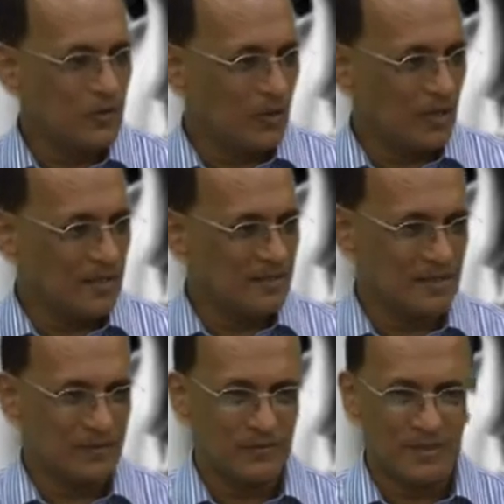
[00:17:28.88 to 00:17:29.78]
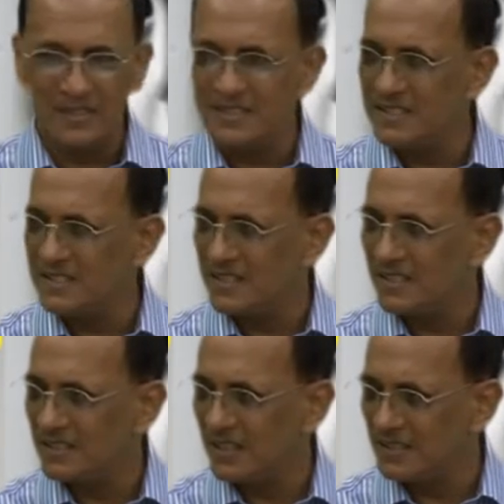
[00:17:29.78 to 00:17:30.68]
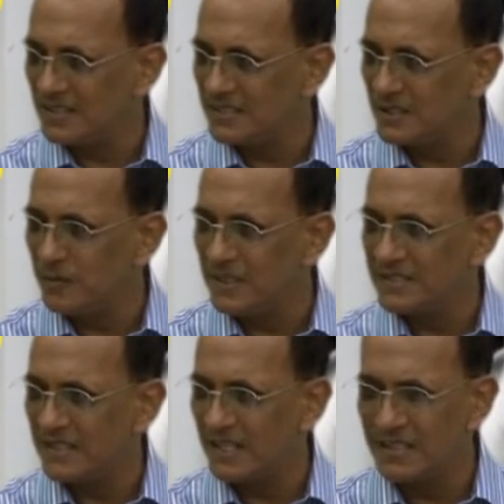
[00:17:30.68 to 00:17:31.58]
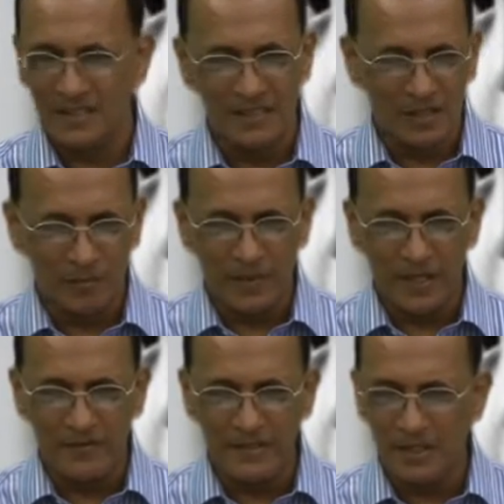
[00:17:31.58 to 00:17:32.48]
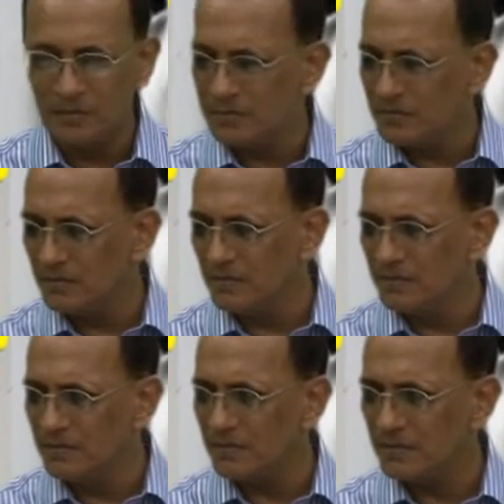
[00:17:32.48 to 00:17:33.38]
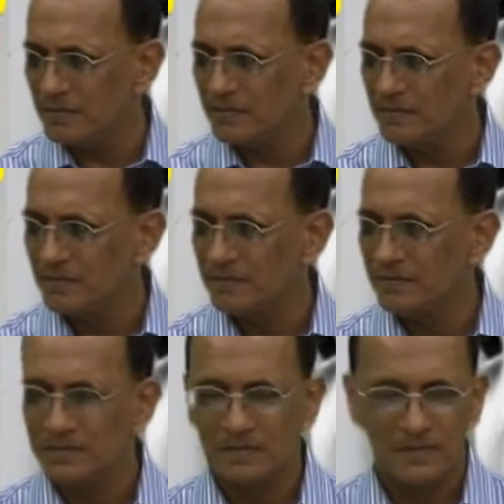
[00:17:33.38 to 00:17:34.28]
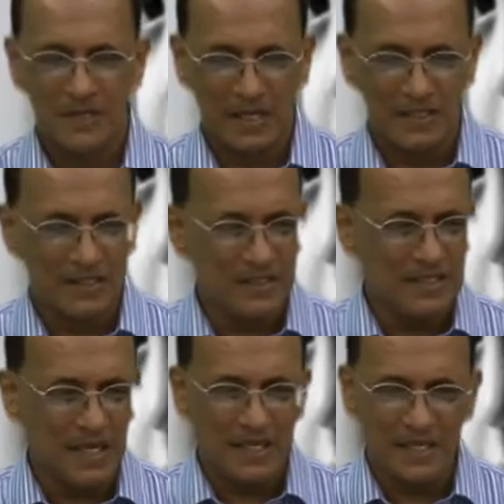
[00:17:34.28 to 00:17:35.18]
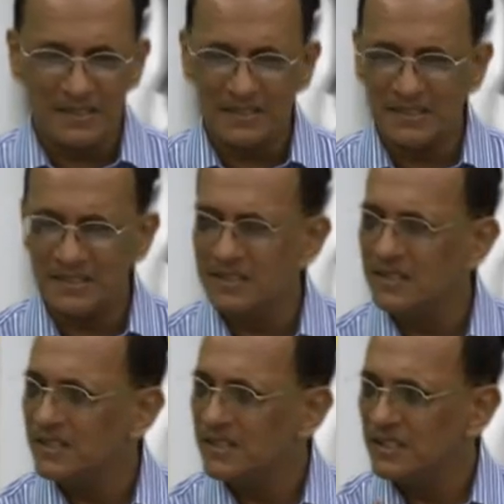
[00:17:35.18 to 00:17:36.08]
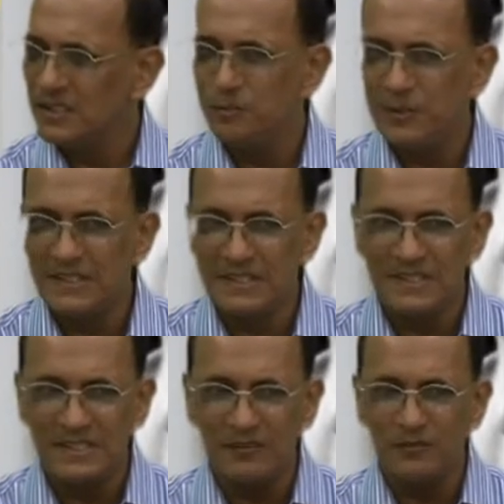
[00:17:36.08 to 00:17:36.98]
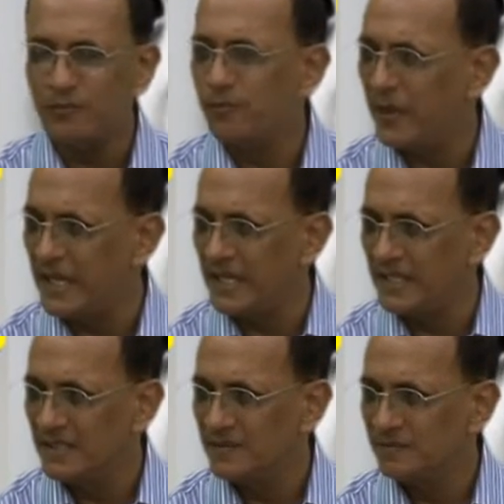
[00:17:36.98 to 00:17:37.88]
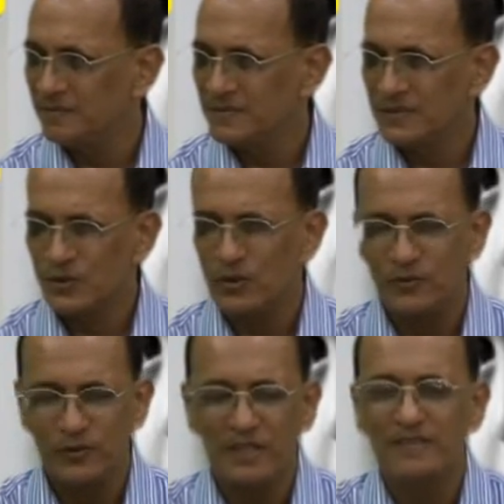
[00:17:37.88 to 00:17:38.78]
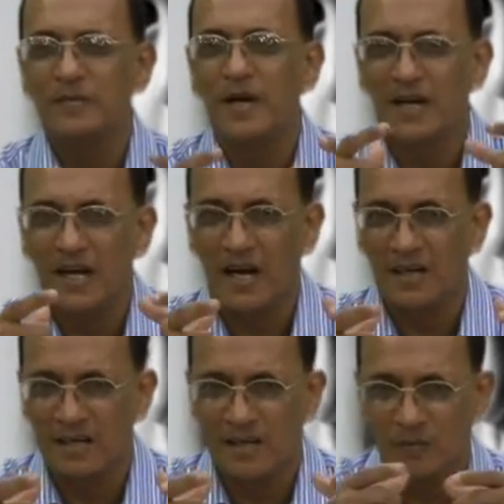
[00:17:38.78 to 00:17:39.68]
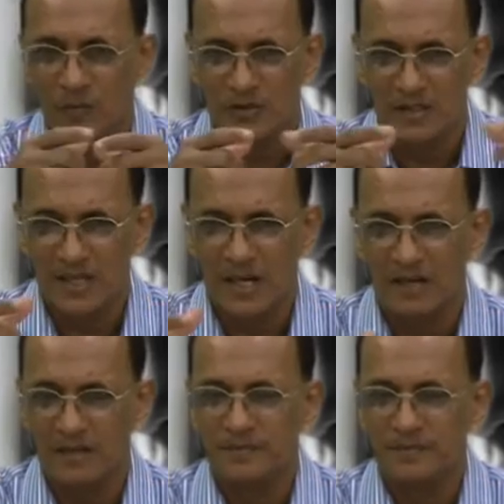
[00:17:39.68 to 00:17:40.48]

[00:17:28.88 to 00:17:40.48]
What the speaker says: your other cousins and other siblings are here, play with them, and then he engages in repetitive play. So if you give him a car, a motor car,